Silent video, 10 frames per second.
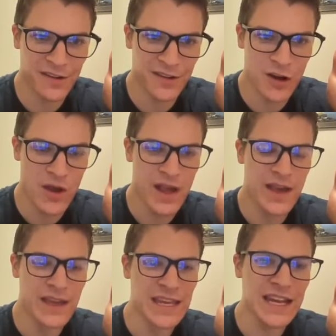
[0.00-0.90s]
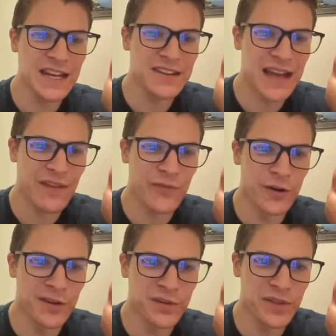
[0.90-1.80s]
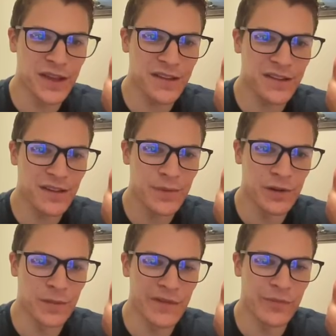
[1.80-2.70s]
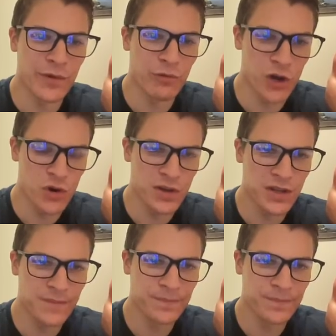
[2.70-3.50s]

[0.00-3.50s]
So he can attack first with this, but it'll be from a road.